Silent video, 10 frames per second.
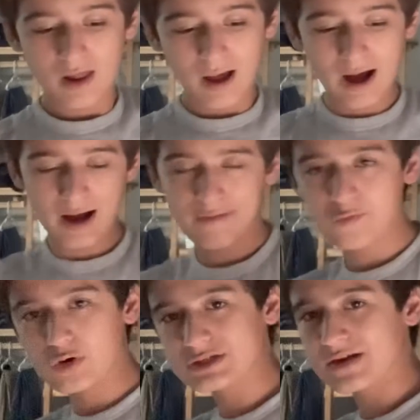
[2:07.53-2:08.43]
Of
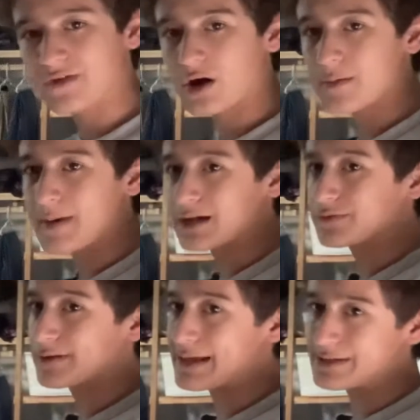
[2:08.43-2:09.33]
course, they have the hardback for
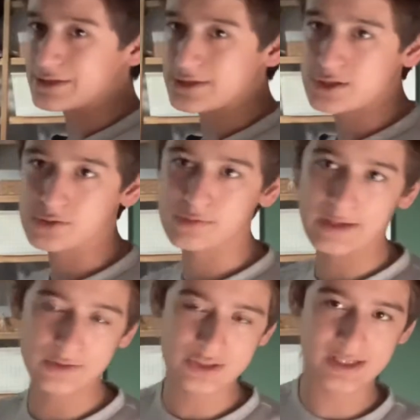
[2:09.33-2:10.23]
the last two, and
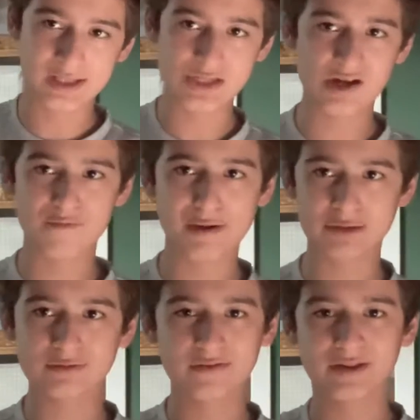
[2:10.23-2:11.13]
I'll just get the softbacks
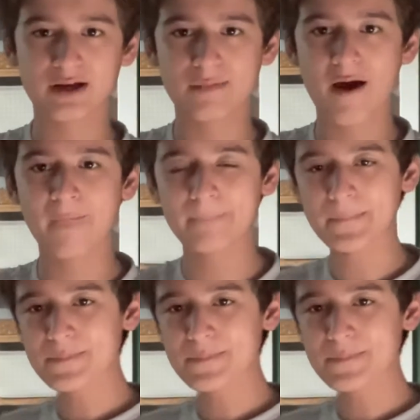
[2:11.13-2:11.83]
whenever they come out.